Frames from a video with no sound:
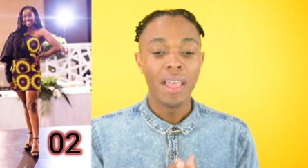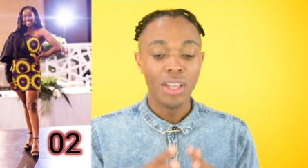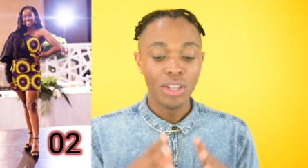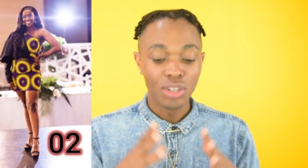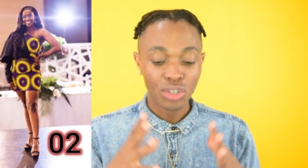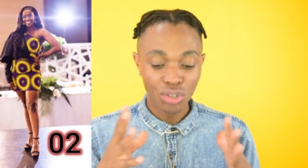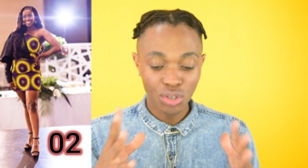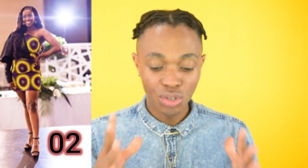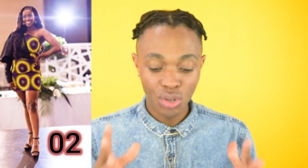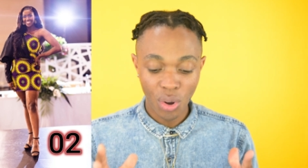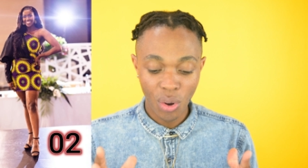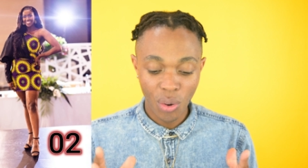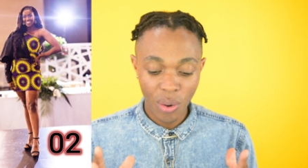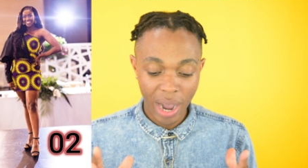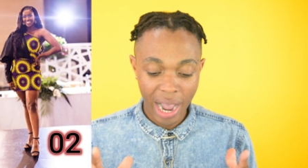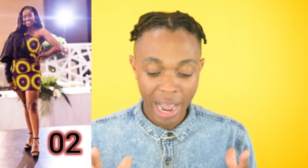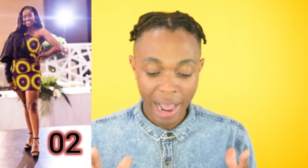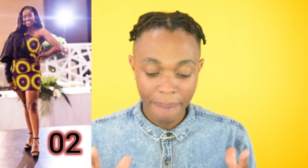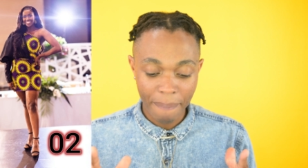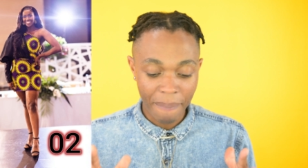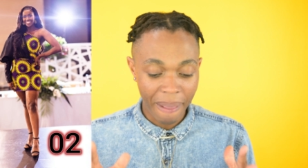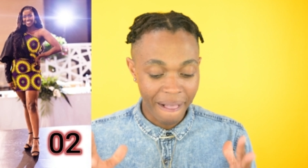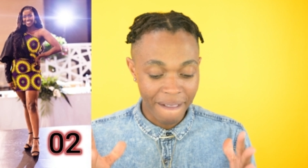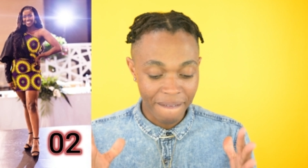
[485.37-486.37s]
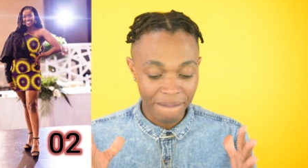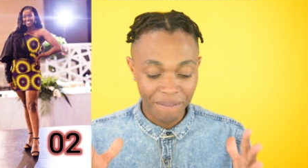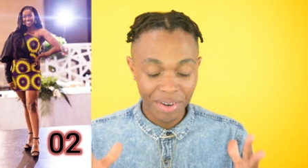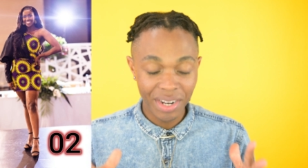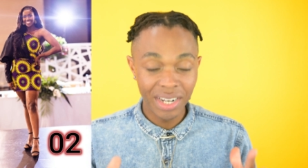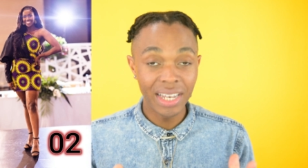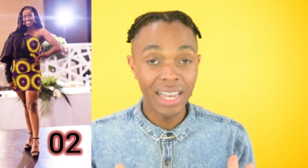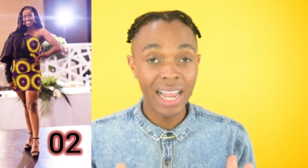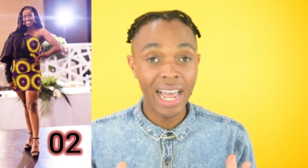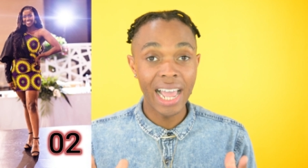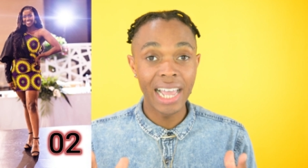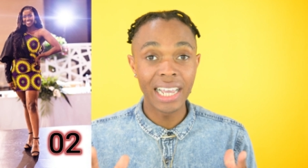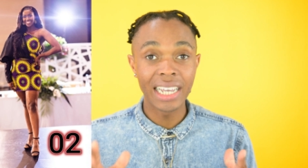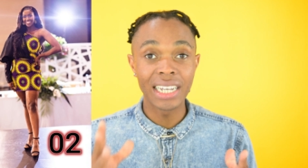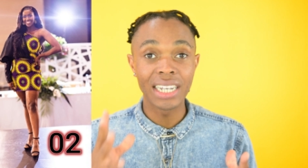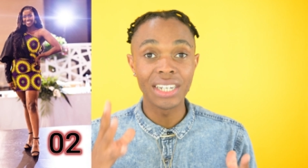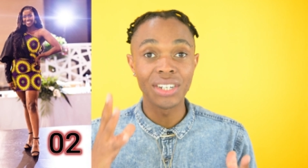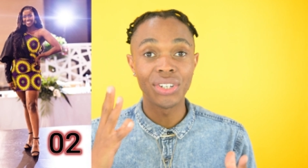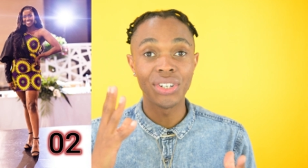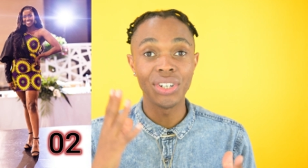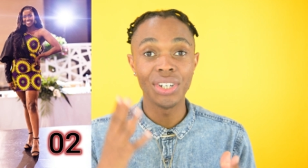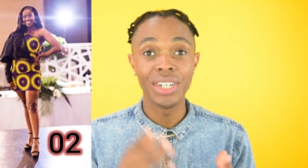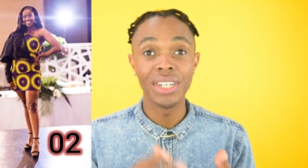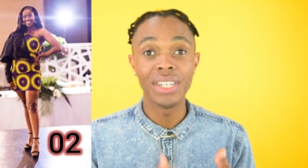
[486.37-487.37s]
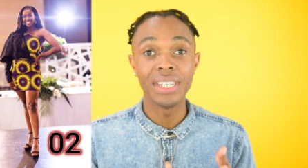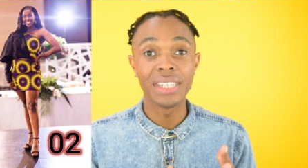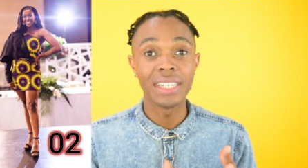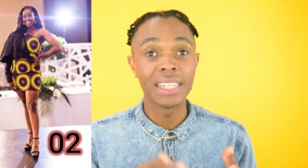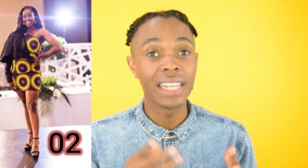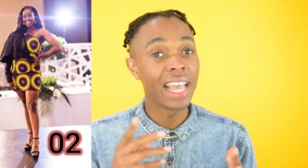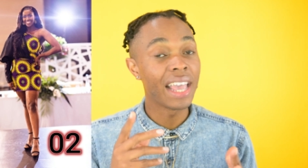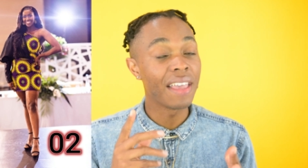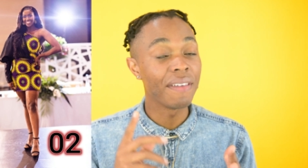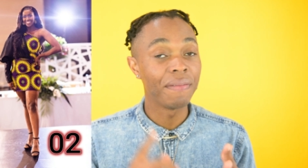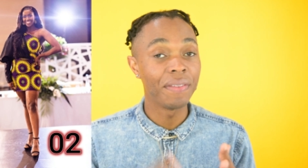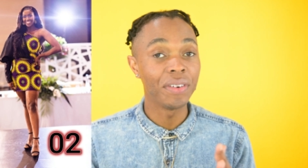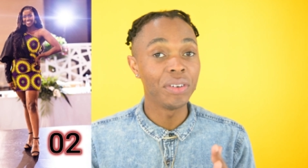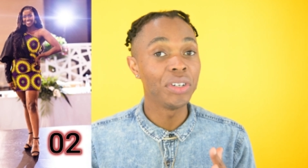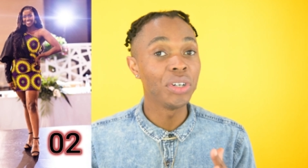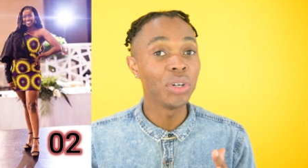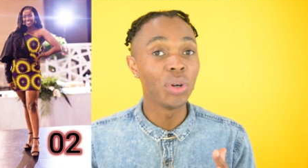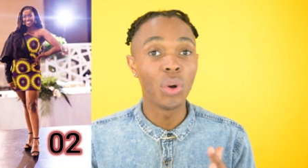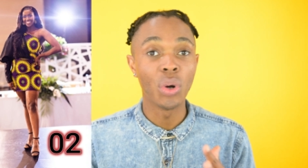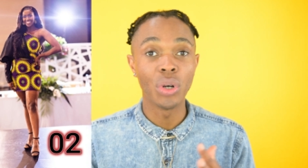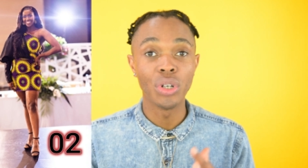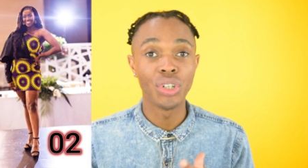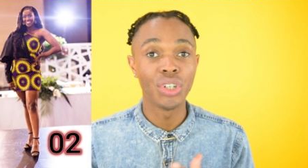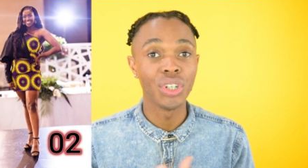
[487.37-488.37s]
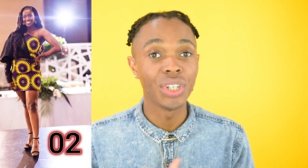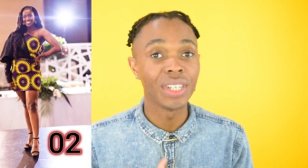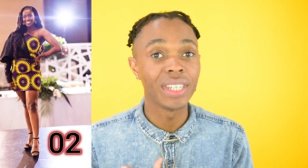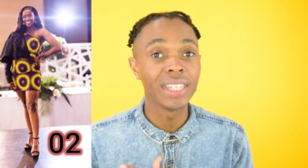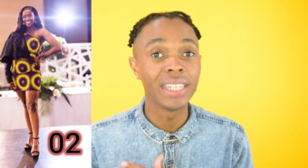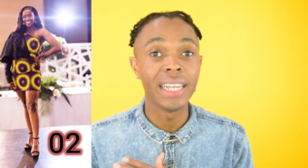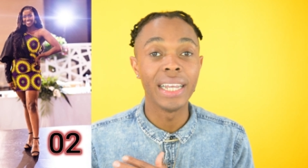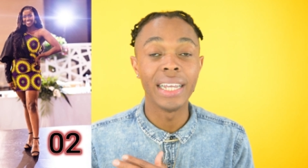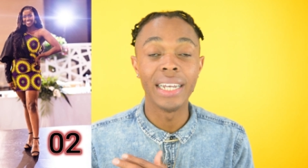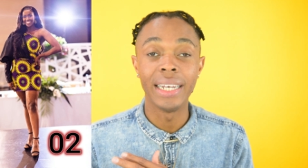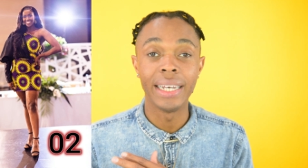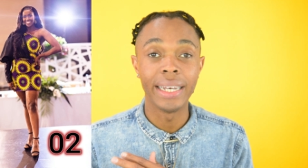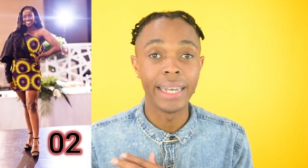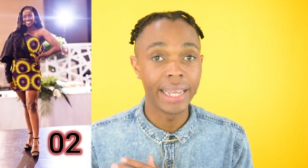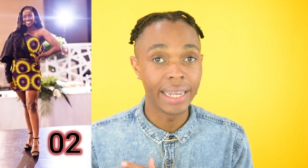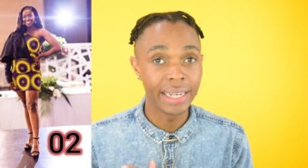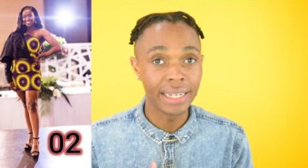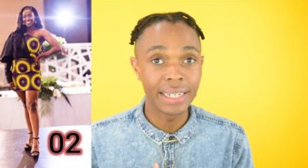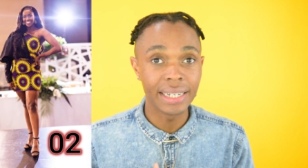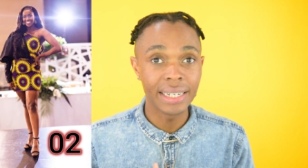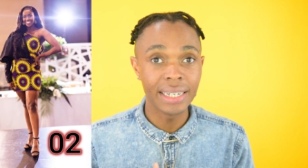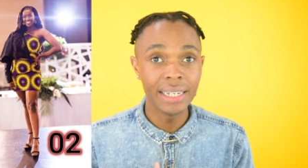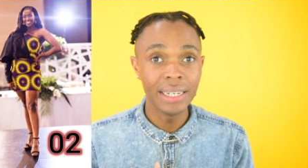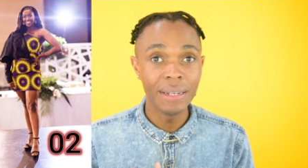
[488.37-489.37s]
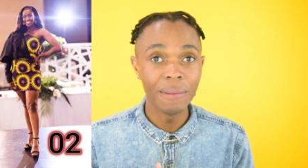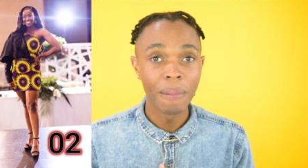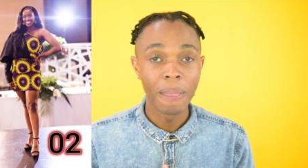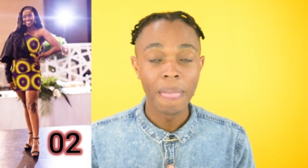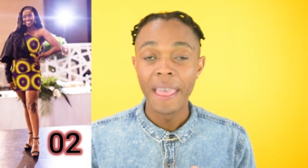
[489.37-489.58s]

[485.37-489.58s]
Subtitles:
So I feel like she is a very gorgeous lady.